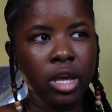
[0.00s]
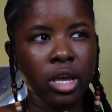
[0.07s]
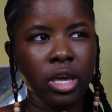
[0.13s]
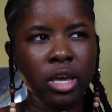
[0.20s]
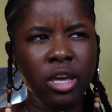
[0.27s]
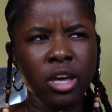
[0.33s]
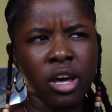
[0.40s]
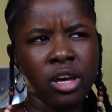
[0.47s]

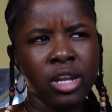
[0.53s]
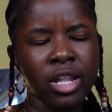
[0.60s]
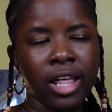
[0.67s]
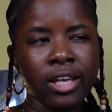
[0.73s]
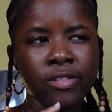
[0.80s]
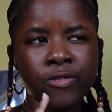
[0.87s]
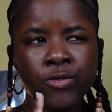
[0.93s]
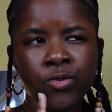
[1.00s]
It got
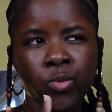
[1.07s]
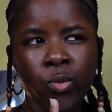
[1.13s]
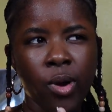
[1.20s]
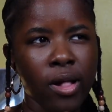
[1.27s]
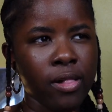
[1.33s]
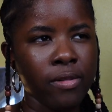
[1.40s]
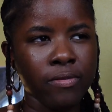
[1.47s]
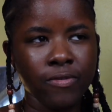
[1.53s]
like
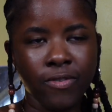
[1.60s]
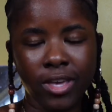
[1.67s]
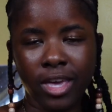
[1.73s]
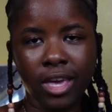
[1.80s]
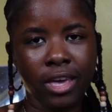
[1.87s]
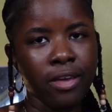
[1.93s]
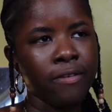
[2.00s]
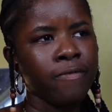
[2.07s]

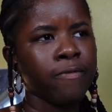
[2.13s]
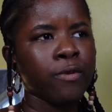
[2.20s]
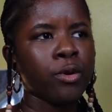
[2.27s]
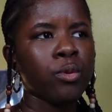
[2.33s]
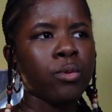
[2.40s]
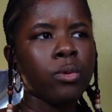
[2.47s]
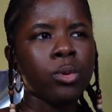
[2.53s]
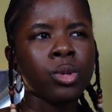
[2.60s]
12K
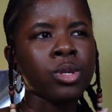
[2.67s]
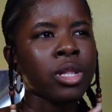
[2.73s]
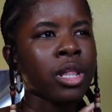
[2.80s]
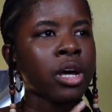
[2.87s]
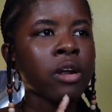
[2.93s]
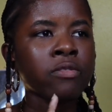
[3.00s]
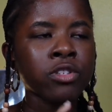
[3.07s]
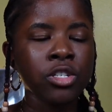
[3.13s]
views, a
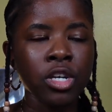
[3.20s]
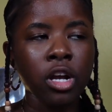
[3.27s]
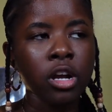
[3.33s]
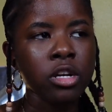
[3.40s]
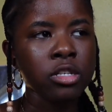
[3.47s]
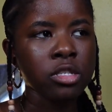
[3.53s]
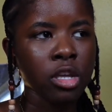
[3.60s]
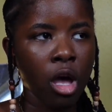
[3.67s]
lot of
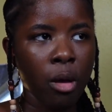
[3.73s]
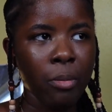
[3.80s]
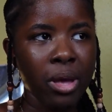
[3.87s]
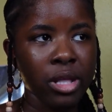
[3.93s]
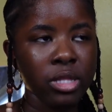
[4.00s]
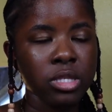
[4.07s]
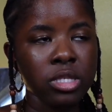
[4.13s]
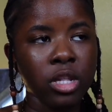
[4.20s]
shares,
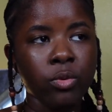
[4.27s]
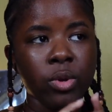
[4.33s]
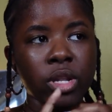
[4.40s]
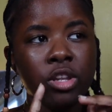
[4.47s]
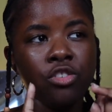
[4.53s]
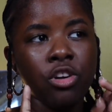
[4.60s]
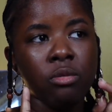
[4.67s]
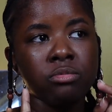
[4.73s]
comments. Then we
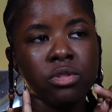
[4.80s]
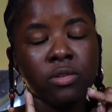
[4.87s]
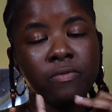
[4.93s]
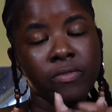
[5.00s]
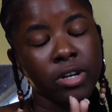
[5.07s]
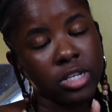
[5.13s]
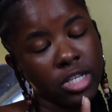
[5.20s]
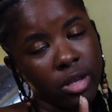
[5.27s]
dropped the
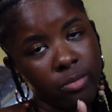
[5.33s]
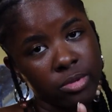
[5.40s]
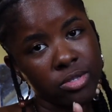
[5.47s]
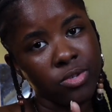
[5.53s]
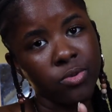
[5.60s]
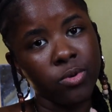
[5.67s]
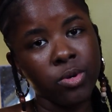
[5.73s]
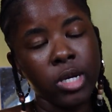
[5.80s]
first
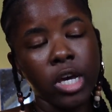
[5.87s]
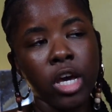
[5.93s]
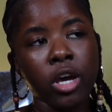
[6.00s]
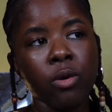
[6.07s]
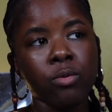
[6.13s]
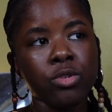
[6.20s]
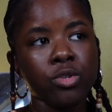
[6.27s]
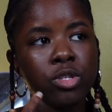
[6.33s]
episode,
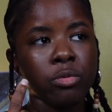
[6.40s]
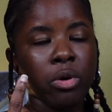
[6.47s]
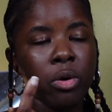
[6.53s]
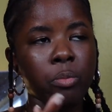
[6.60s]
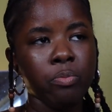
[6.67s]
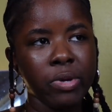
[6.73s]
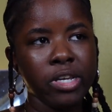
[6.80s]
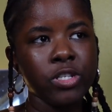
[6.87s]
which is
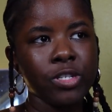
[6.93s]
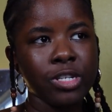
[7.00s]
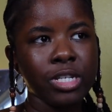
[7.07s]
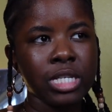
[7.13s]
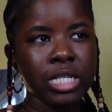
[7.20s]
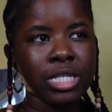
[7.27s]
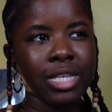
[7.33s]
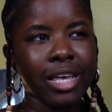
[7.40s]
about
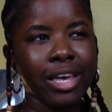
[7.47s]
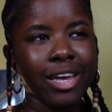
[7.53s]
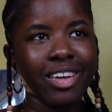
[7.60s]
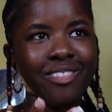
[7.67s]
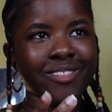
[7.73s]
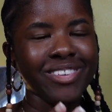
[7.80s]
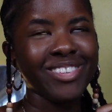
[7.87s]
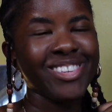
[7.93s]
beaches,
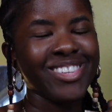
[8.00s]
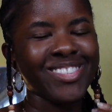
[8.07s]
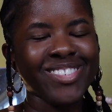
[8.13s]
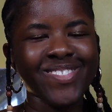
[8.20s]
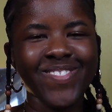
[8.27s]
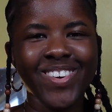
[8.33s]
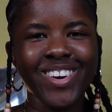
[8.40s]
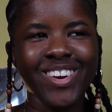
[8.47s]
and we need
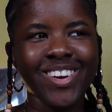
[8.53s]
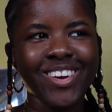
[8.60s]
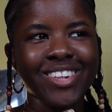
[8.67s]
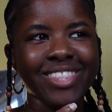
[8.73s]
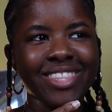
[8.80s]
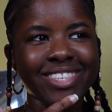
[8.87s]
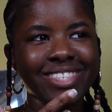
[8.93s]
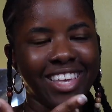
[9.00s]
to work
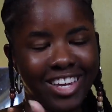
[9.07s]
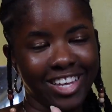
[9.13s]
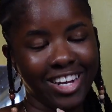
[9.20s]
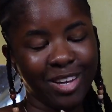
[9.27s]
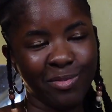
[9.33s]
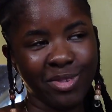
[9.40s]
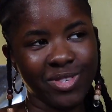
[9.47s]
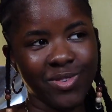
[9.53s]
on the second
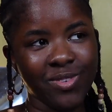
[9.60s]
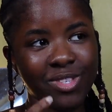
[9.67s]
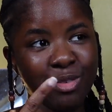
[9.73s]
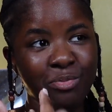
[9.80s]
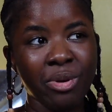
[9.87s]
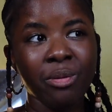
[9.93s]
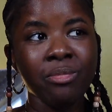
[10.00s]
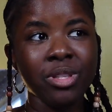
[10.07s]
episode to
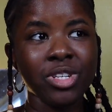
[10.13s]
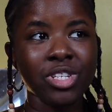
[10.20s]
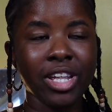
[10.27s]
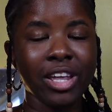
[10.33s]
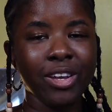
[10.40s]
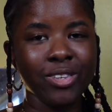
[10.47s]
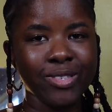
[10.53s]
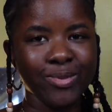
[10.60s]
publish
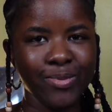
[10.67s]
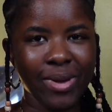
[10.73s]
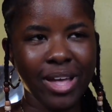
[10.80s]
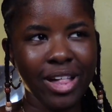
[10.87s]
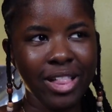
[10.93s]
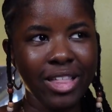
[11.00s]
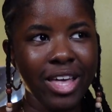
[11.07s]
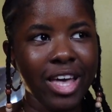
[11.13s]
that as
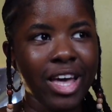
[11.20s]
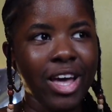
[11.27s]
well.